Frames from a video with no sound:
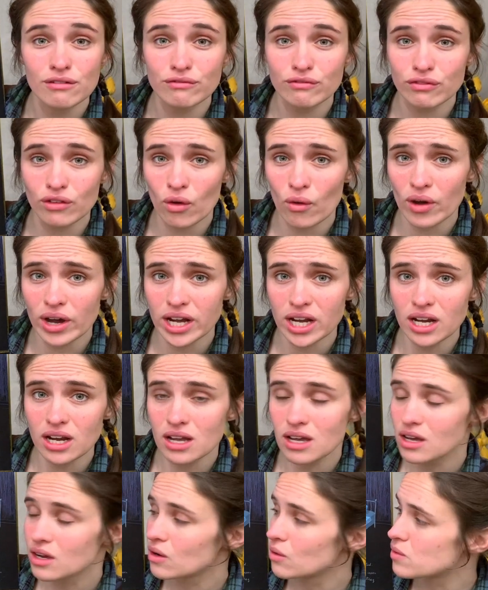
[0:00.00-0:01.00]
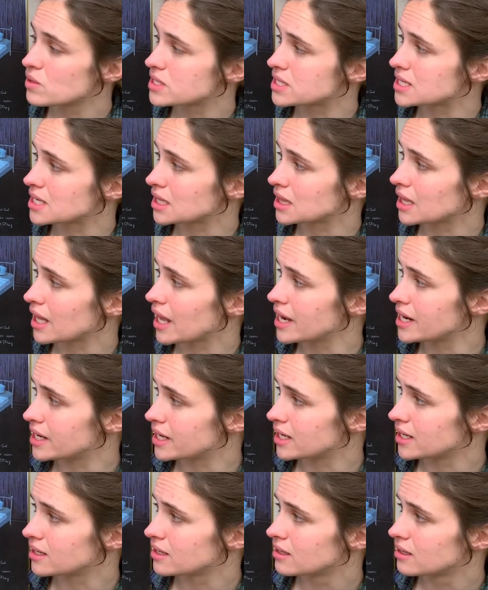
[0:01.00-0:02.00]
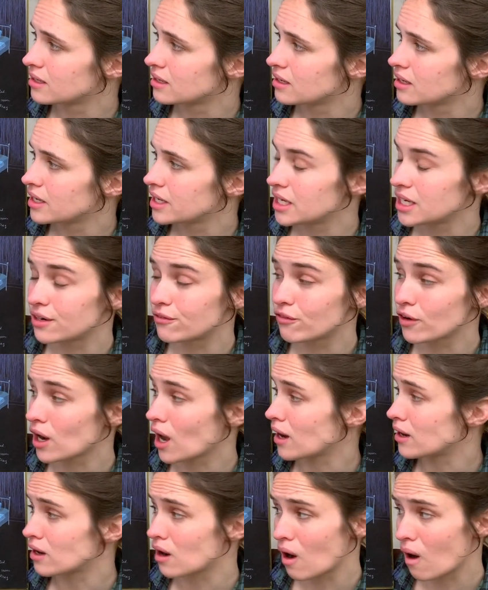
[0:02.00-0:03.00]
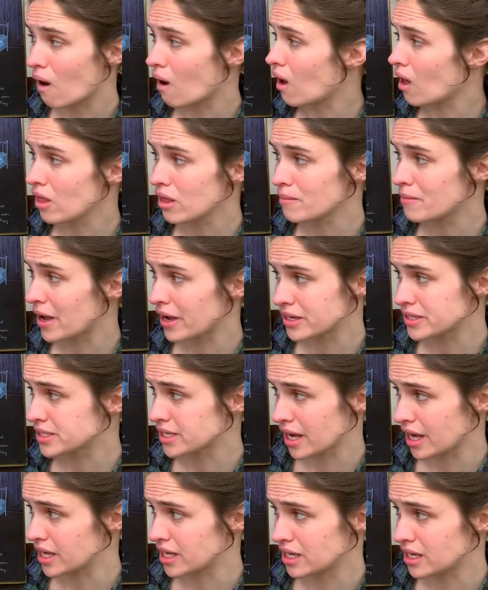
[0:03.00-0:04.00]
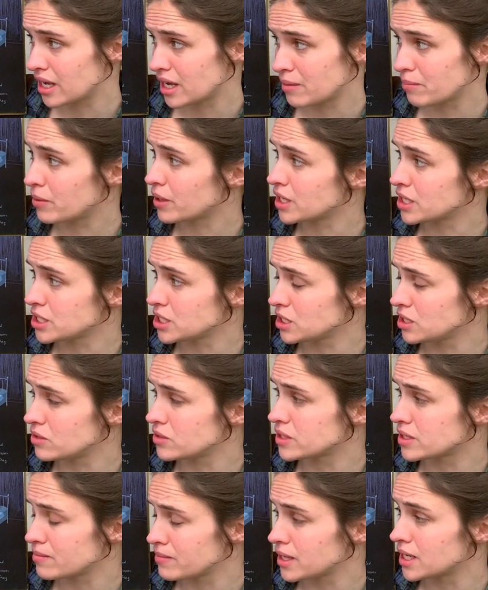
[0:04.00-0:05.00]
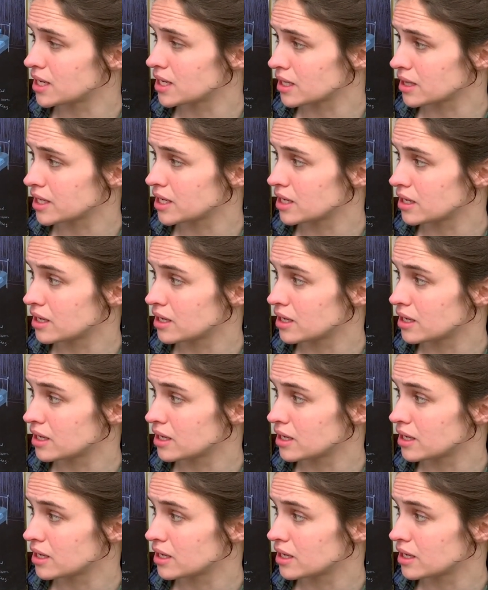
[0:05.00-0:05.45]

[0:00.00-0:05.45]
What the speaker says: Floyd was delighted. He had forgotten all about his kite and put it to use immediately,